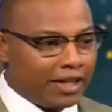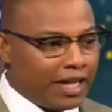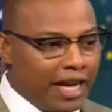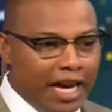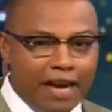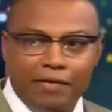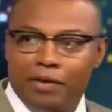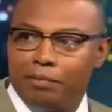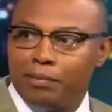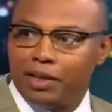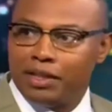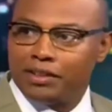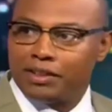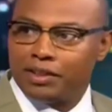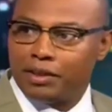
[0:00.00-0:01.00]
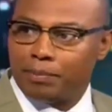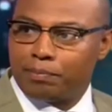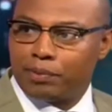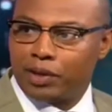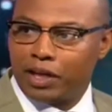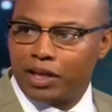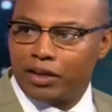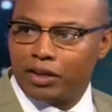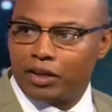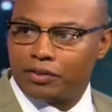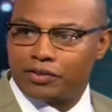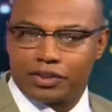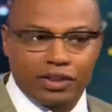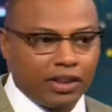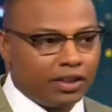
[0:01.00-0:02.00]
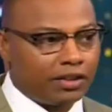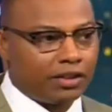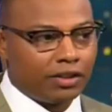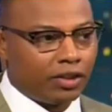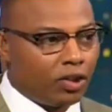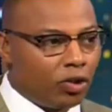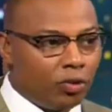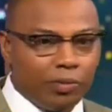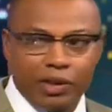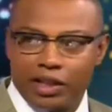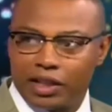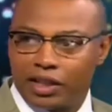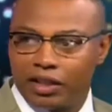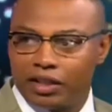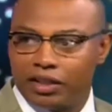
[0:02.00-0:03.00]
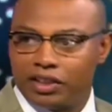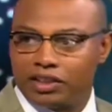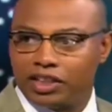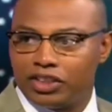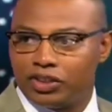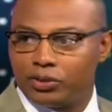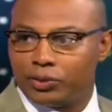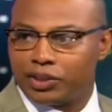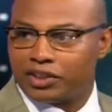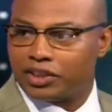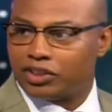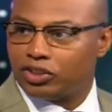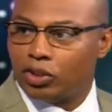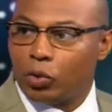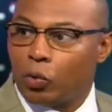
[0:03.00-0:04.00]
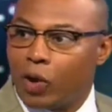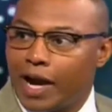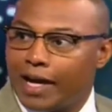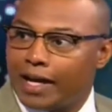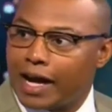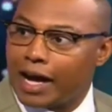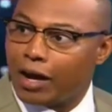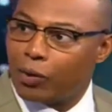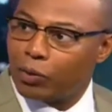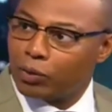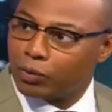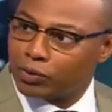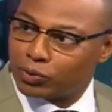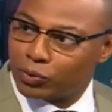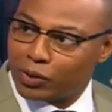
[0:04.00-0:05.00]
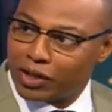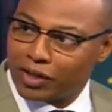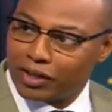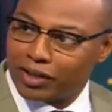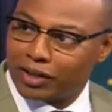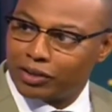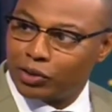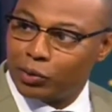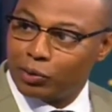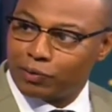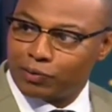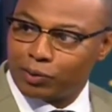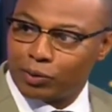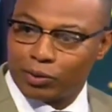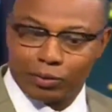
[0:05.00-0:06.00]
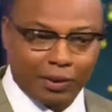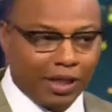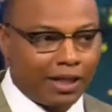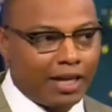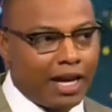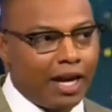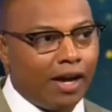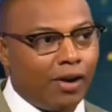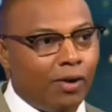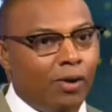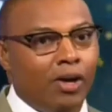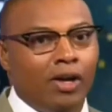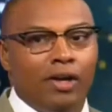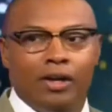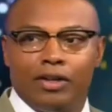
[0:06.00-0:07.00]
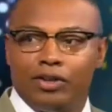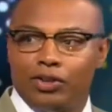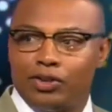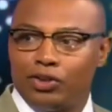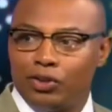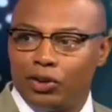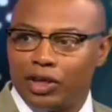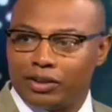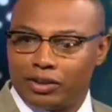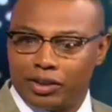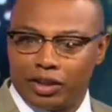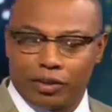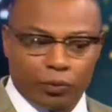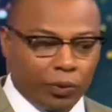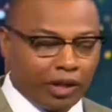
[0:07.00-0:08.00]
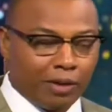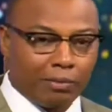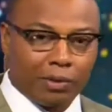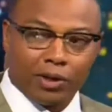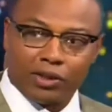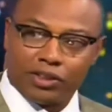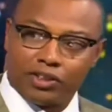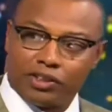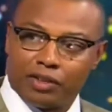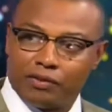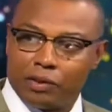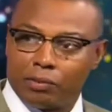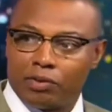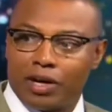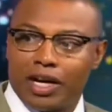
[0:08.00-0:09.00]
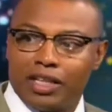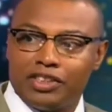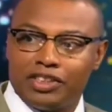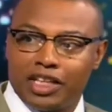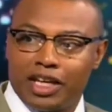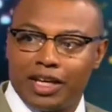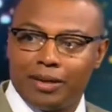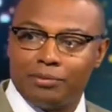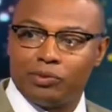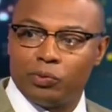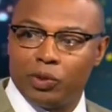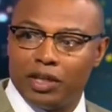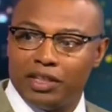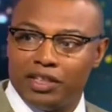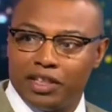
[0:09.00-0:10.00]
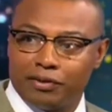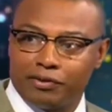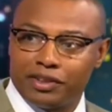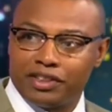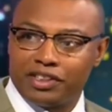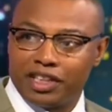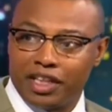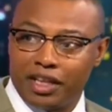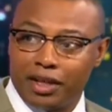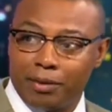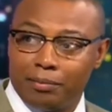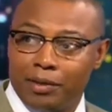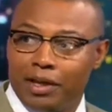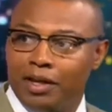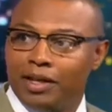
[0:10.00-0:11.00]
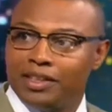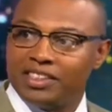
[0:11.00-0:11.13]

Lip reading: they haven't been to the playoffs since Kobe Achilles injury, since Dwight Howard was wearing the uniform. And now you get the reemergence of LeBron James with a different team,